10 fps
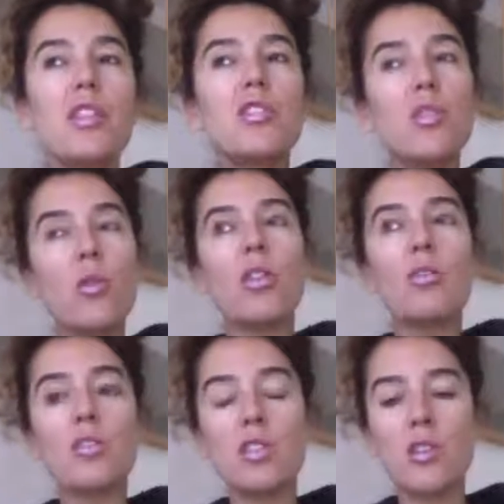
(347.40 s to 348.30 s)
so.
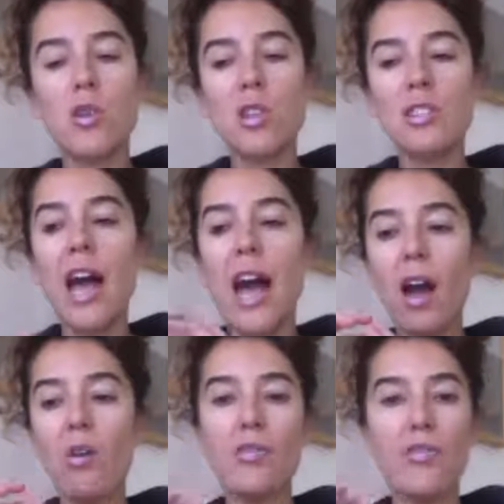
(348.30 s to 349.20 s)
There's, you know, it's how
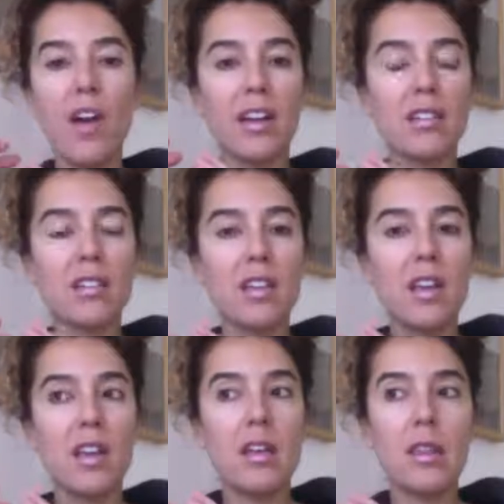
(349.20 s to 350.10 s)
it affects
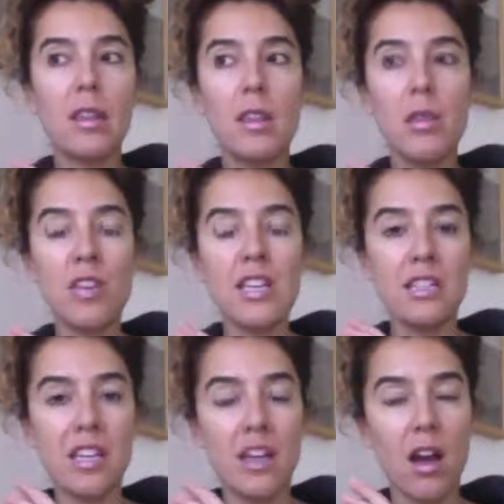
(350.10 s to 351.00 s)
these
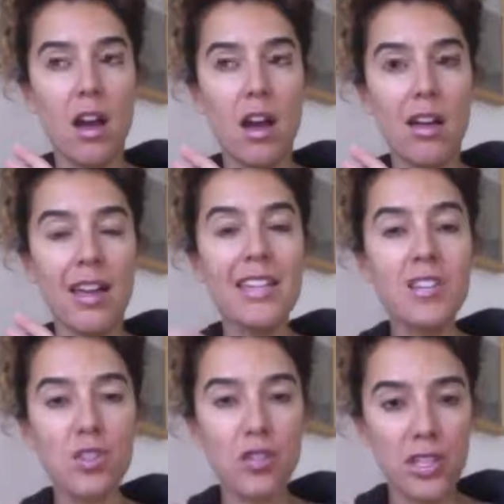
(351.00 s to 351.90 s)

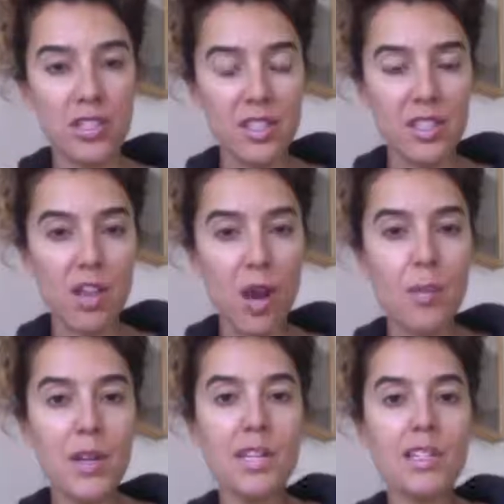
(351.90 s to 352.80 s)
industries and these
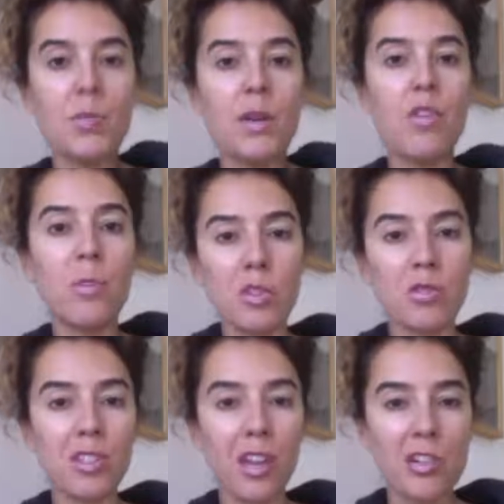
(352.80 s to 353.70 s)
companies, but from a
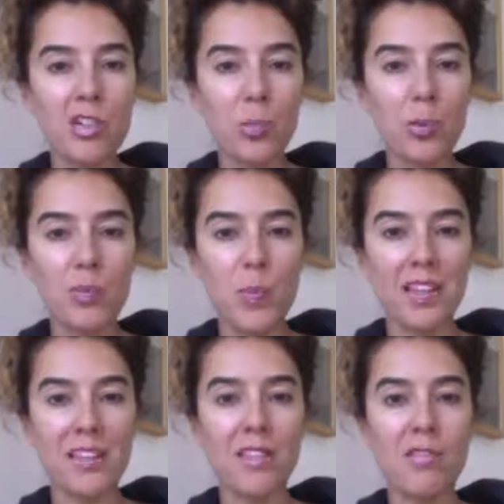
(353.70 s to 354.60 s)
sociological
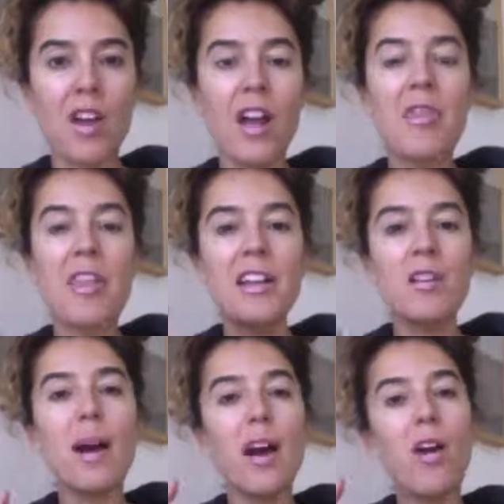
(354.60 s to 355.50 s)
perspective, think
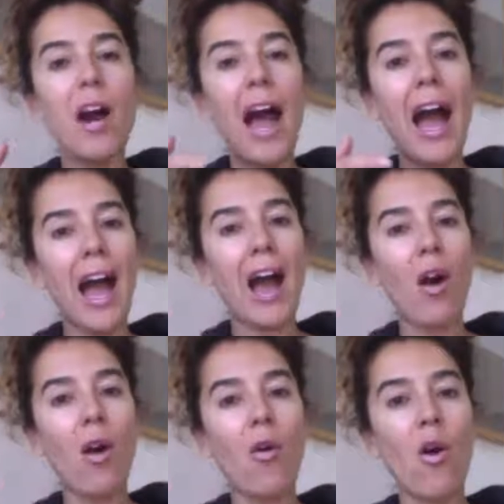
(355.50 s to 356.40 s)
about
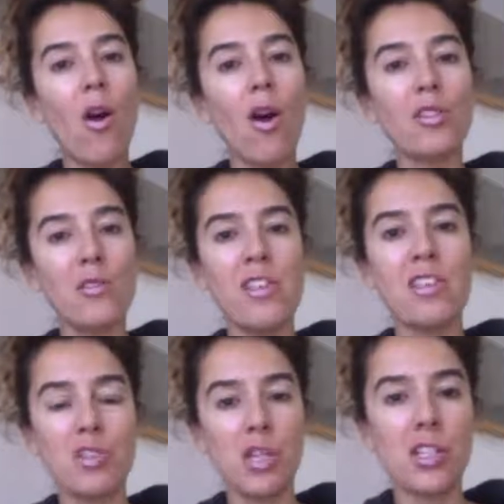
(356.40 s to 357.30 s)
how all of
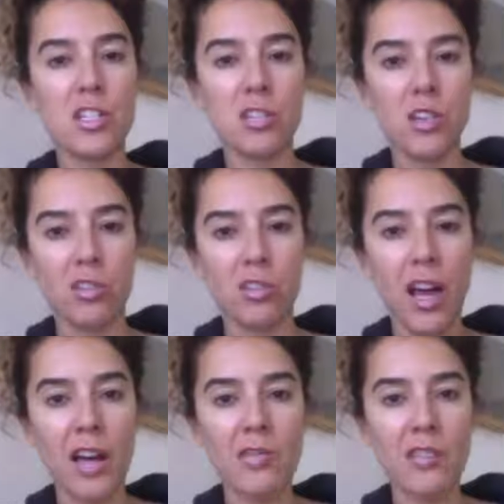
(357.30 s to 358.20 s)
this changes our
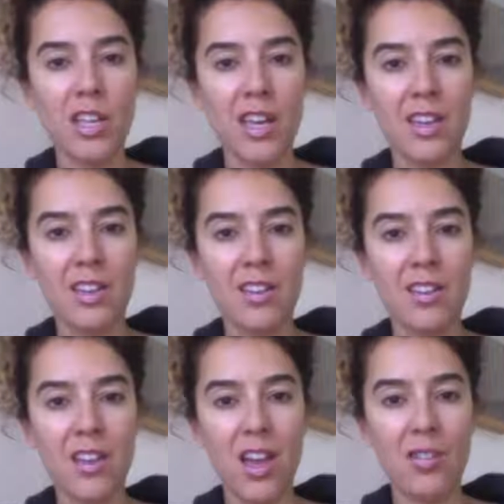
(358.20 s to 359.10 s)
lives and
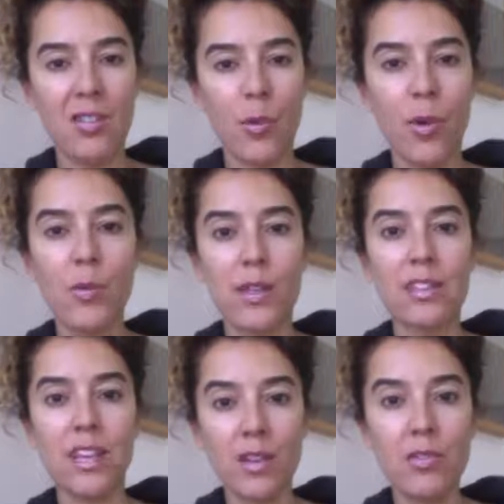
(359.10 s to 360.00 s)
the way we live,
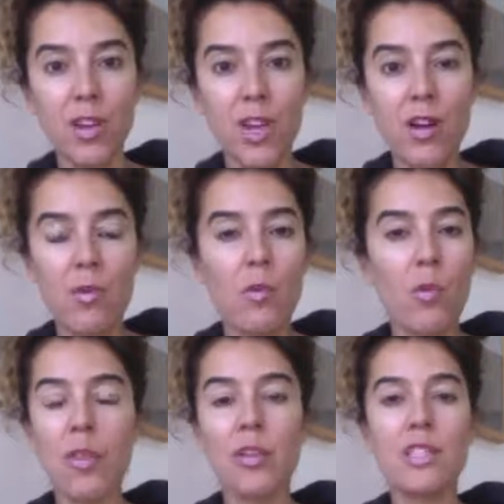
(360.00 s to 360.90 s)

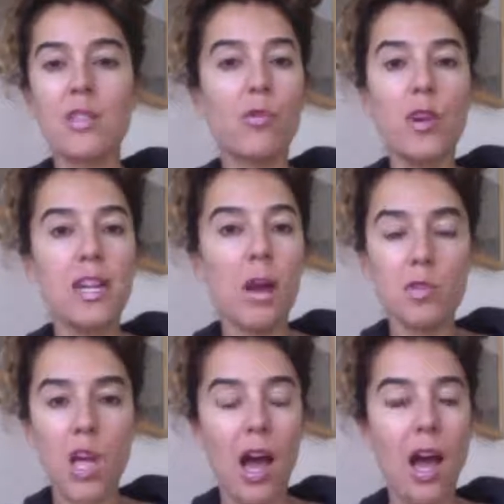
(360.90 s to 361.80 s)
whether it's freeing up
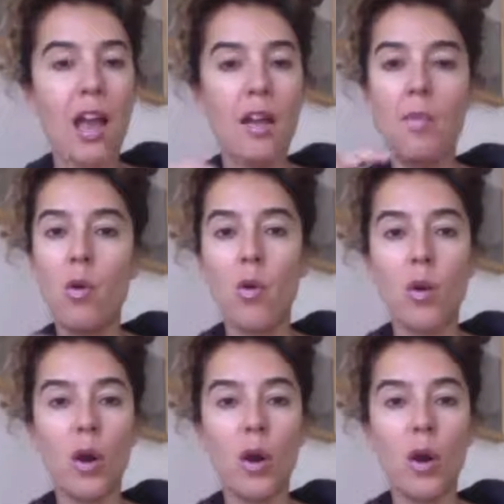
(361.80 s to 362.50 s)
time or